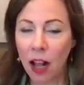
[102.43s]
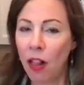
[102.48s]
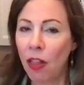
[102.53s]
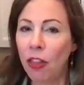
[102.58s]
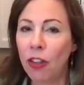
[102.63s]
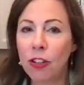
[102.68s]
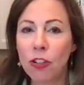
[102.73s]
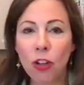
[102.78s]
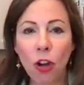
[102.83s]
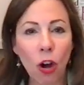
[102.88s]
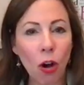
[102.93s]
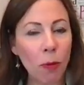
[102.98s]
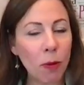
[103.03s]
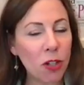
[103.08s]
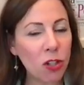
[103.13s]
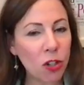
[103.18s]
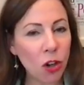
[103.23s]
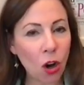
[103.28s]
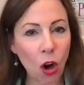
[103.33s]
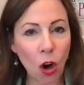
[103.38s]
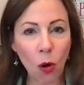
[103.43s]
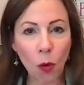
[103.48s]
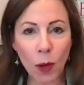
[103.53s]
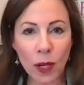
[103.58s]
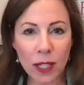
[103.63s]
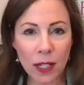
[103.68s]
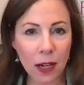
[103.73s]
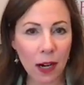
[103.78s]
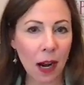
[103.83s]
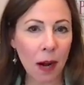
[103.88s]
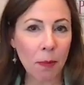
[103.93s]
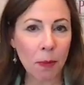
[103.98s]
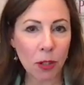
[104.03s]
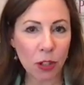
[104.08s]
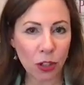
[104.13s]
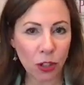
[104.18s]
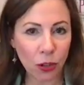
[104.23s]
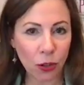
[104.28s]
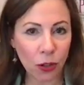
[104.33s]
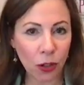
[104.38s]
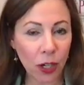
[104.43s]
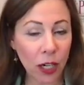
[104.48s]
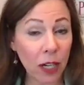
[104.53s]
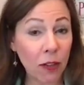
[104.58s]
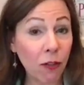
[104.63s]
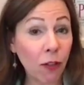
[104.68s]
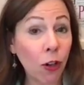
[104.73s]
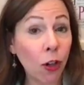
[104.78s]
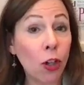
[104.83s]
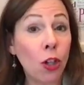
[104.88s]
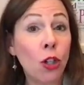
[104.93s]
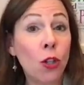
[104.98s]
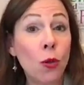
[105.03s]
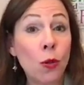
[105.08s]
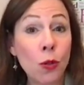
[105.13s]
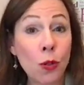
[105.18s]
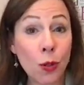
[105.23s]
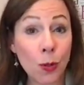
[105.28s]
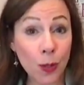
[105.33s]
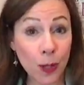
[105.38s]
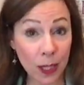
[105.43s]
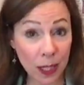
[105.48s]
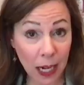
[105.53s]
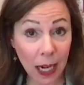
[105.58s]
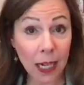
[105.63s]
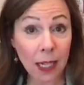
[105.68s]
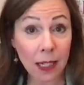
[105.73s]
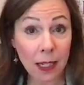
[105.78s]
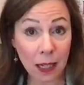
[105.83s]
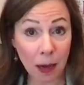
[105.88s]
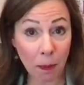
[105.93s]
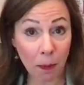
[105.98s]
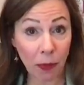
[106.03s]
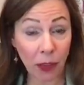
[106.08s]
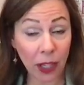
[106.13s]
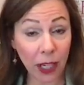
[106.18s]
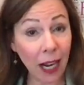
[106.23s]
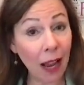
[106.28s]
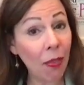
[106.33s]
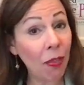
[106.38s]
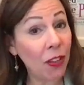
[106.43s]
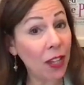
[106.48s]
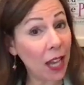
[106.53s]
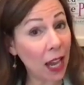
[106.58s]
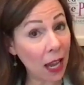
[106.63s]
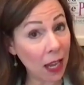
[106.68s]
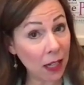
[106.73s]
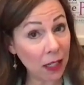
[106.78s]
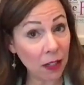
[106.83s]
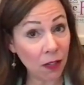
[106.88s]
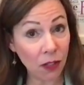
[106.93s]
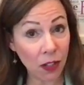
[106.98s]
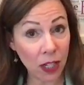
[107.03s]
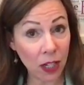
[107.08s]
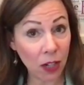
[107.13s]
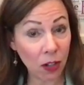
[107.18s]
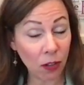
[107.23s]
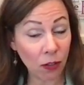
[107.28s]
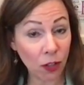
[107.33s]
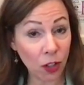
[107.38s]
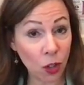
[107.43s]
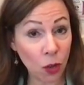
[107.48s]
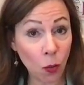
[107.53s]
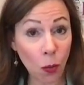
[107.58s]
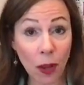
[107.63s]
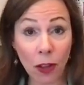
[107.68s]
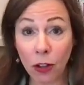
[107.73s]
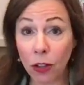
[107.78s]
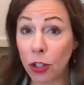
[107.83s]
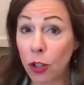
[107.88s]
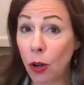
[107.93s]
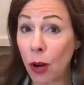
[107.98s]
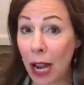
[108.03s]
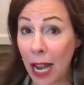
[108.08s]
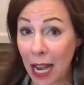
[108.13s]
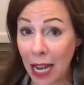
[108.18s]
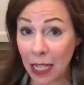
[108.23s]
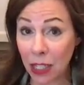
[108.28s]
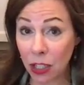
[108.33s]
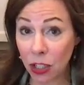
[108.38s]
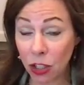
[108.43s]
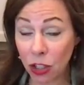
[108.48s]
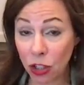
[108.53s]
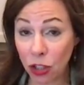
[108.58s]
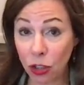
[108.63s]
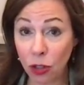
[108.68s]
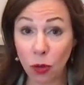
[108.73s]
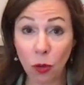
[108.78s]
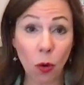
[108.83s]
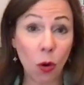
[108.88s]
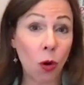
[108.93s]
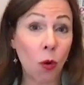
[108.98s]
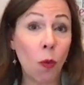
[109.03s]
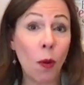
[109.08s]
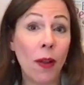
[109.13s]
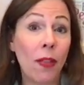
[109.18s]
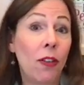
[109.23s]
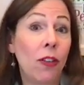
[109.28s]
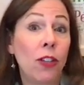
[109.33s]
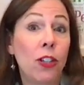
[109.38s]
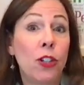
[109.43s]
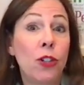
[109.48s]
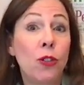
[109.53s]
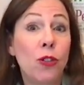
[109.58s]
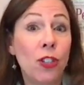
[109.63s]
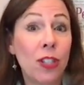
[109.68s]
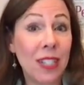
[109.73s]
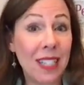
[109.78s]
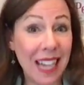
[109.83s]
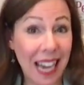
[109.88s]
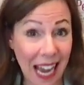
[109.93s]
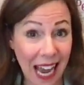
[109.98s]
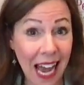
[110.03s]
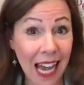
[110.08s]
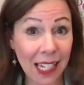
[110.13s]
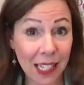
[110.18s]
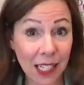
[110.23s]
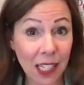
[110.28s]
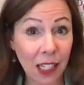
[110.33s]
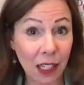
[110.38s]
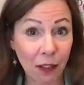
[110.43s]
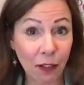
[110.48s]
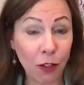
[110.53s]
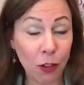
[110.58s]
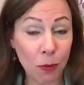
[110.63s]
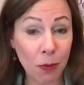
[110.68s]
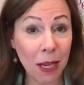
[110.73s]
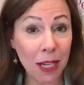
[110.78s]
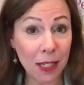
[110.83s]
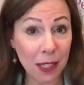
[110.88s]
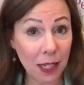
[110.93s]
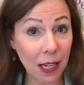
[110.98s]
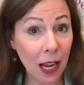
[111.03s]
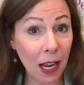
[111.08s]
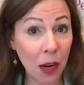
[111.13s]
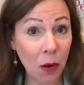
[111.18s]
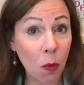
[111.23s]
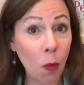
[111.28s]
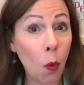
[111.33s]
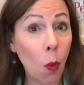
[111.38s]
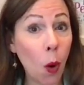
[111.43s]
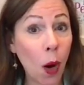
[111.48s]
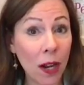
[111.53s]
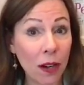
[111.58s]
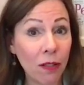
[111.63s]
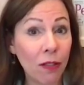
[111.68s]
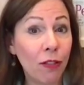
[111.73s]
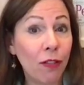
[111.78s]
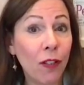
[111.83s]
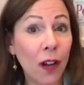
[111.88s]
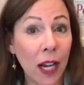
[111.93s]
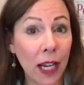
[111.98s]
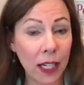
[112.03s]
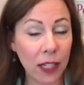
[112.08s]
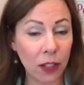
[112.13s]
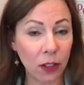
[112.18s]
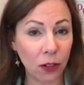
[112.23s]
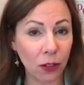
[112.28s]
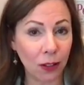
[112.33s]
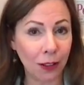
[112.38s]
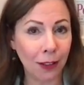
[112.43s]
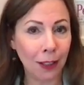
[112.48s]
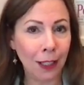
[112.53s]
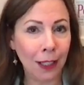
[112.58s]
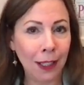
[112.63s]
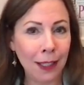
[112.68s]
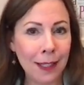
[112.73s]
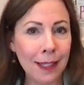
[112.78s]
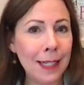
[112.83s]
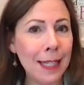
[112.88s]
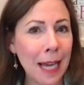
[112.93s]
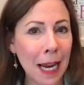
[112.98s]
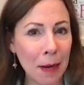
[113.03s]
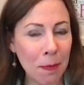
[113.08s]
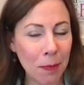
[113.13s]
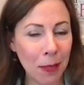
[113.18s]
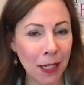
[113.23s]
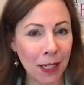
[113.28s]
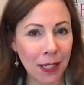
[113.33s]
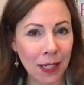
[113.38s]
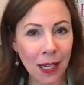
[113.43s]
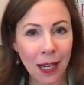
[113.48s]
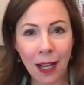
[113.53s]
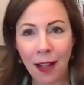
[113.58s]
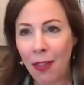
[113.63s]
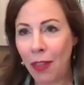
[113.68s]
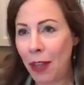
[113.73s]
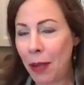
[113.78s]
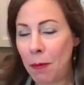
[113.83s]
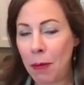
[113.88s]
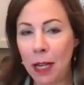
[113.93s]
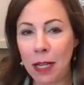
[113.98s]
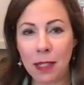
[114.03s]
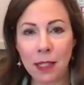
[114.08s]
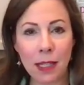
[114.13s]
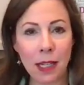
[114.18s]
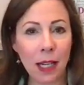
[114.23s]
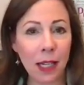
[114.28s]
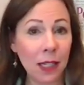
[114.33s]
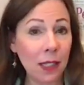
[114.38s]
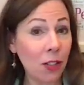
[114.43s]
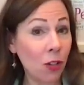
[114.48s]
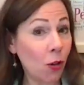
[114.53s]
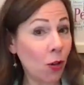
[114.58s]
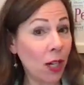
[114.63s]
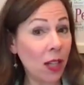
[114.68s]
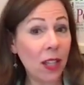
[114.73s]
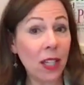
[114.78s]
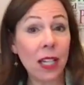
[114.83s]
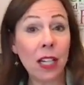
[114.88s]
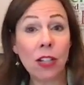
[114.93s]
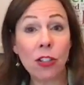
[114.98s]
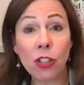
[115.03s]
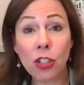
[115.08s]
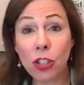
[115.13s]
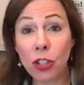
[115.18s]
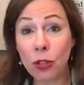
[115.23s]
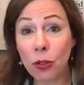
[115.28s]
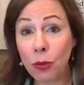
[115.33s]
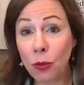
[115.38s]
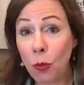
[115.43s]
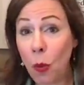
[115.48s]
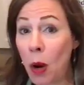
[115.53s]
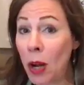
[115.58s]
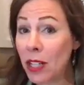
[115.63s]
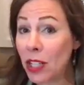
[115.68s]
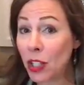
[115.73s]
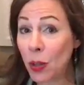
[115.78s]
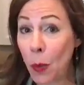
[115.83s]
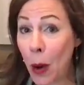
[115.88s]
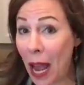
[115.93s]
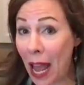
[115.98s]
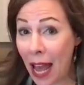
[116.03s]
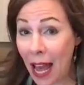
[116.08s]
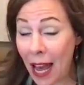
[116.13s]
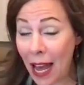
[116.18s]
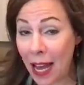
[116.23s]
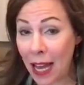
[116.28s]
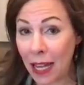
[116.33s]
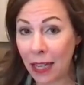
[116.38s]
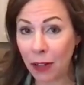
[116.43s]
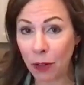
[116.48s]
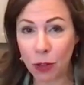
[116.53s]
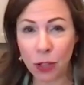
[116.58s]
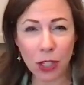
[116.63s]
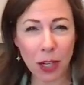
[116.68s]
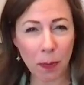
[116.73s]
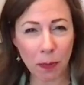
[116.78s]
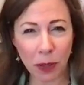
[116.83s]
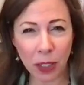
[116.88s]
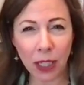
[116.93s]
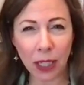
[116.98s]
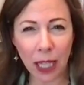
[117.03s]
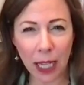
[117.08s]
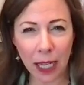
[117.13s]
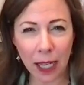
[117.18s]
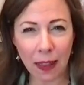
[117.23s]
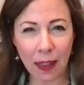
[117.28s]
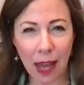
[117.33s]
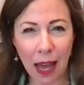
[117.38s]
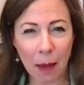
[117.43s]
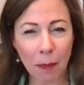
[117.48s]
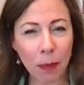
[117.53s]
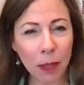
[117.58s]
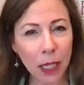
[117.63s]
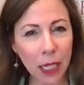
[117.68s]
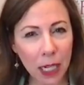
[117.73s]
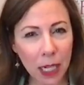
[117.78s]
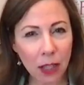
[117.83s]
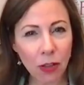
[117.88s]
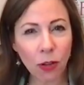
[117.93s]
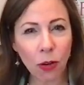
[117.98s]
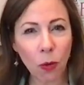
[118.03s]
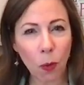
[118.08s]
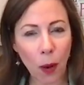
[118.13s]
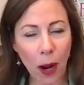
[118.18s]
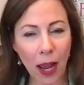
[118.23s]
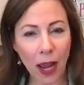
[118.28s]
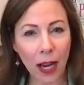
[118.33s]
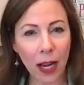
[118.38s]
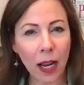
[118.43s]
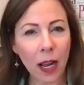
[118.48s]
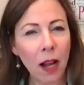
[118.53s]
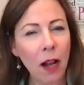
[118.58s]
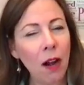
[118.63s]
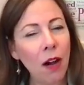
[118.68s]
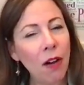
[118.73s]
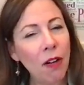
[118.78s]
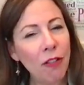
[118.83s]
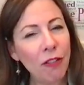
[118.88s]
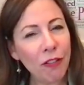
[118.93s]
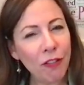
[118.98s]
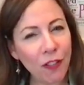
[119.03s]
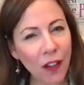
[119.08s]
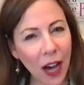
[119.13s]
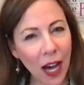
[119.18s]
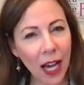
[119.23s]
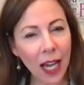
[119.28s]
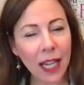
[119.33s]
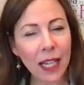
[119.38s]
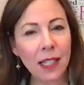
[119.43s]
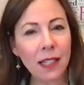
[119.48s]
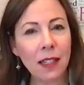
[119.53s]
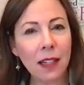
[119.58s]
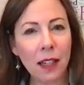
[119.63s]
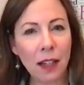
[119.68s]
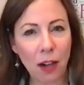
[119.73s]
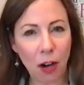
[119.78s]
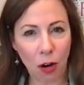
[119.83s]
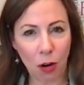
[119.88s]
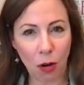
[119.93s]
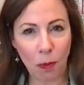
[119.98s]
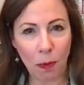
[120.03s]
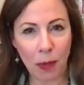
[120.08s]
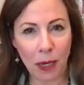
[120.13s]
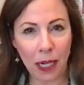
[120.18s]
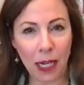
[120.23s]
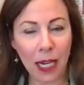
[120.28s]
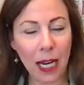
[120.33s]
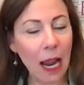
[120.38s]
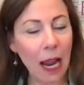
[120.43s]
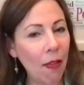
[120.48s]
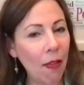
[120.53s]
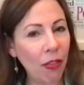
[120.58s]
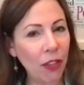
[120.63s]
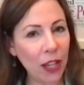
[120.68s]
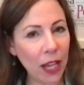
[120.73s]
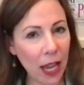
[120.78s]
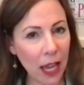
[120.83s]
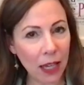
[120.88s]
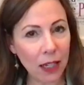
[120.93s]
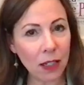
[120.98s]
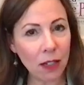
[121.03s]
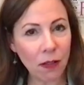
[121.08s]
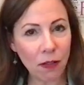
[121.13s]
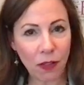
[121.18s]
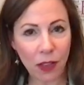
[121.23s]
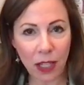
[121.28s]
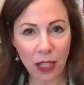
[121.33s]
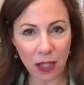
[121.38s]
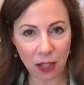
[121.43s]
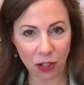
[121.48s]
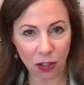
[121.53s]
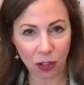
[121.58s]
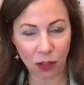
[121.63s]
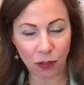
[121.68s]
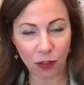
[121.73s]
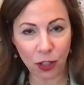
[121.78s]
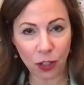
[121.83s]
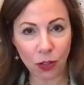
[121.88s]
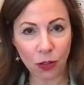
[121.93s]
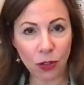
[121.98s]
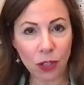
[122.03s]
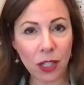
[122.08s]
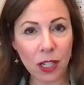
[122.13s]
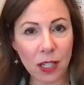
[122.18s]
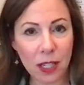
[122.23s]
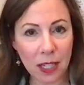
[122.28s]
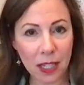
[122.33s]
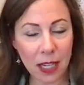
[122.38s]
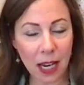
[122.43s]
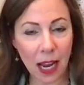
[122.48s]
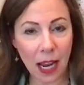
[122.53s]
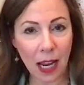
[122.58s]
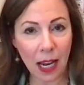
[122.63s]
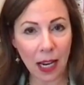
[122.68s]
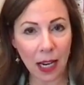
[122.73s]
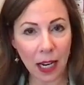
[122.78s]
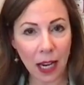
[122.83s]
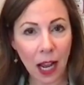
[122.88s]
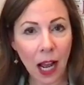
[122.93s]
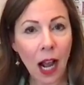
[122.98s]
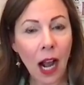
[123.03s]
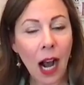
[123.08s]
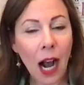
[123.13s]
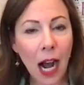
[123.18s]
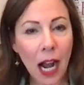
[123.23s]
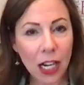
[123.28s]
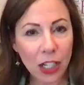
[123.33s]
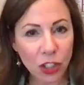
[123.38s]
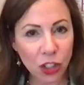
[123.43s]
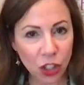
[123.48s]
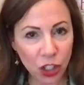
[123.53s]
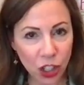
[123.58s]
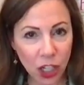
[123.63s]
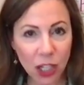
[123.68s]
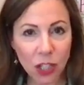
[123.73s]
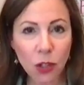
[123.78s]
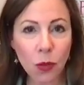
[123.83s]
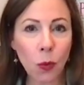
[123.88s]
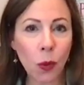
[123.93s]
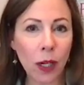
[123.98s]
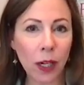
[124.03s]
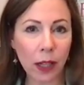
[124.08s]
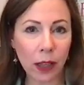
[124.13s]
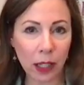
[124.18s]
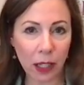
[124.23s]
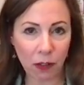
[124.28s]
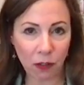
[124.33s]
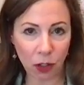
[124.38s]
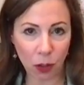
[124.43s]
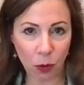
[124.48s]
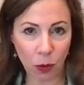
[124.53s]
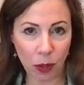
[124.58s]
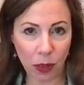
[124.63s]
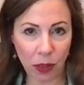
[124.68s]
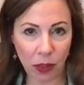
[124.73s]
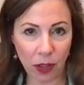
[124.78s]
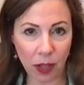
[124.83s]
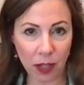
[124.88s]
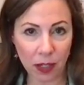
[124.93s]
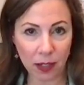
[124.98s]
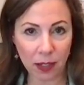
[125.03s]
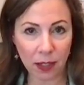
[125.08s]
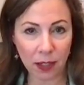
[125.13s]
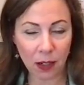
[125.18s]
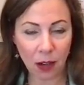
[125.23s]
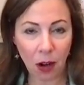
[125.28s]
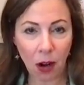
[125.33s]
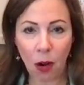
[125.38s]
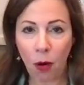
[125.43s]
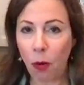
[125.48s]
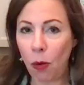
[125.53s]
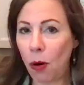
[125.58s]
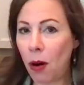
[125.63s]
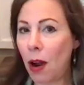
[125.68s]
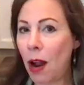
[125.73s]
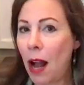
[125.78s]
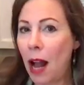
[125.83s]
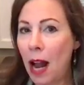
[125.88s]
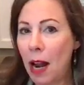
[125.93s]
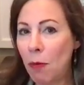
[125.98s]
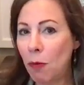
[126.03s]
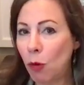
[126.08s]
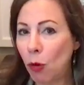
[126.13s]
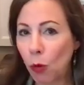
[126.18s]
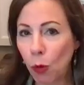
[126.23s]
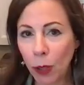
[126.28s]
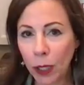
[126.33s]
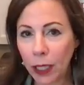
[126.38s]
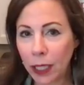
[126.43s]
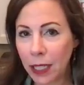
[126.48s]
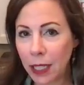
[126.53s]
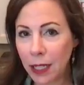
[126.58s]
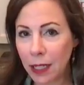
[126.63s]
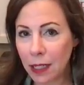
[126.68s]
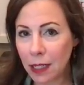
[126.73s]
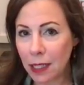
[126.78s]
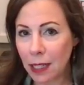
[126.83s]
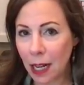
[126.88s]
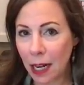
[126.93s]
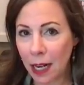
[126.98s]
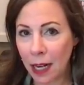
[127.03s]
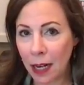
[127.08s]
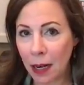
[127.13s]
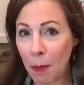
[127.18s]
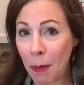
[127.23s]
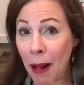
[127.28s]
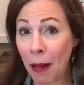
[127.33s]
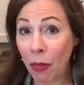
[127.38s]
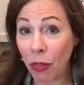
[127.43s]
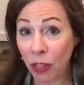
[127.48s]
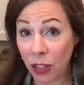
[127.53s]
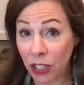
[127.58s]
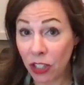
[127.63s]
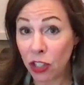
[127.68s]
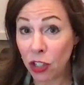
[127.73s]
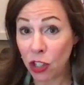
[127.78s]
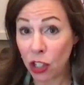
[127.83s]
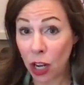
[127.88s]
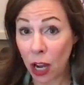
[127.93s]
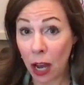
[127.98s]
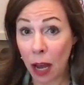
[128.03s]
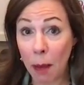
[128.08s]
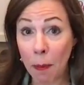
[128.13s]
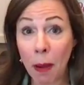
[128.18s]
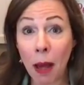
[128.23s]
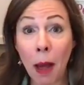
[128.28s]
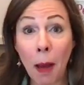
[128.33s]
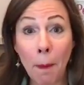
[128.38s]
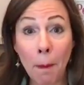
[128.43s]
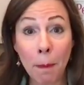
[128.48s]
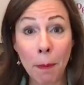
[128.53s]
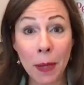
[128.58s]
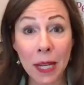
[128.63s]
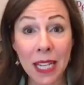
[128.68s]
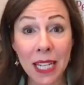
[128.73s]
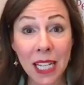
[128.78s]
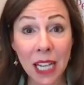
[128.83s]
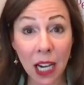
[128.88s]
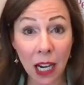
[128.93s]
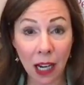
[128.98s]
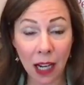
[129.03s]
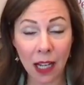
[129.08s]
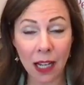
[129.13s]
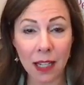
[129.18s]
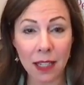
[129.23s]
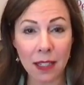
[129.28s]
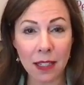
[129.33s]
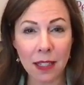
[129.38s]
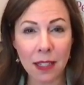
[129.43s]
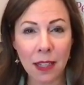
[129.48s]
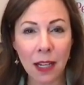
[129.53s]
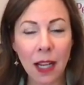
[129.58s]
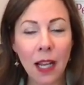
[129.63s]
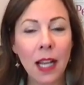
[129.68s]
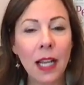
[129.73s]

There's almost always an opportunity for you to say something at the end of an interview, whether you're asked to or whether you just ask if you may say one final statement. They may say, is there anything else you want to add, or something like that. But either way, find an opening the end of the interview to say, I just want to leave you with this, or I'm really excited about this job because.